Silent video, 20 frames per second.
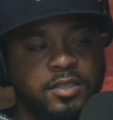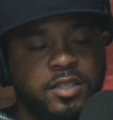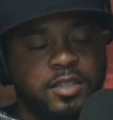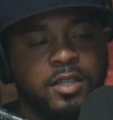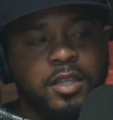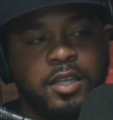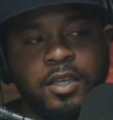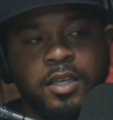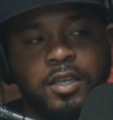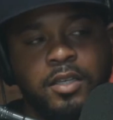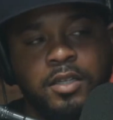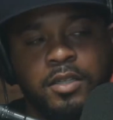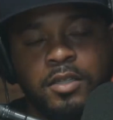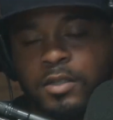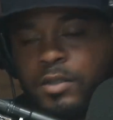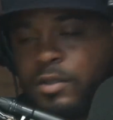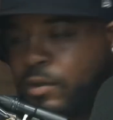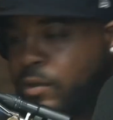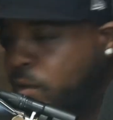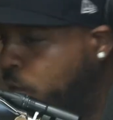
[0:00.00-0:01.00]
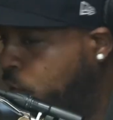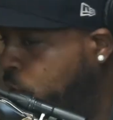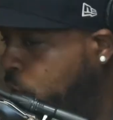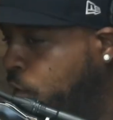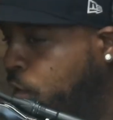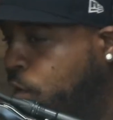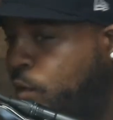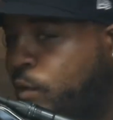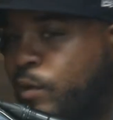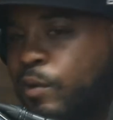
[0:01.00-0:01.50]
the thing.
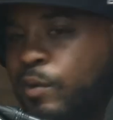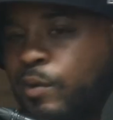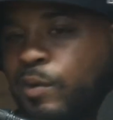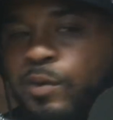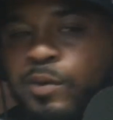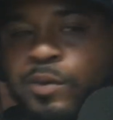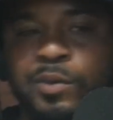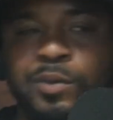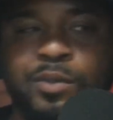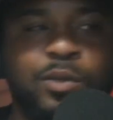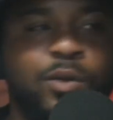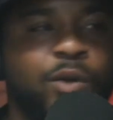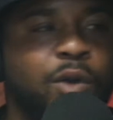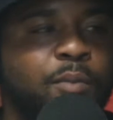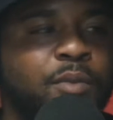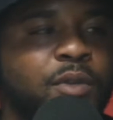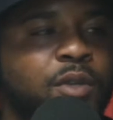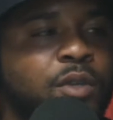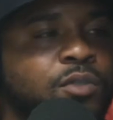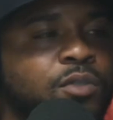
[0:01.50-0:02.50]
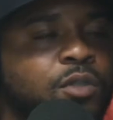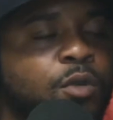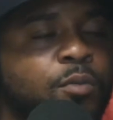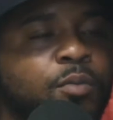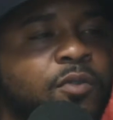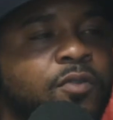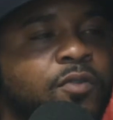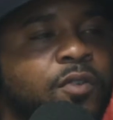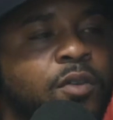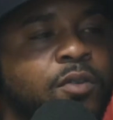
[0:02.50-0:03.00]
Scorpios don't
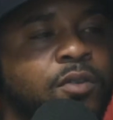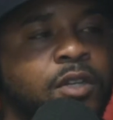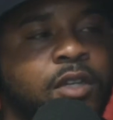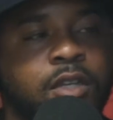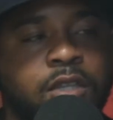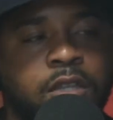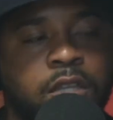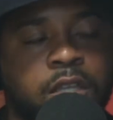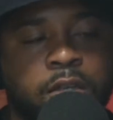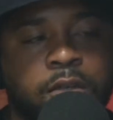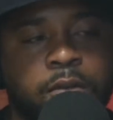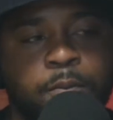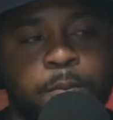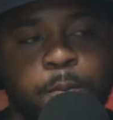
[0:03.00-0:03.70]
provoke anything.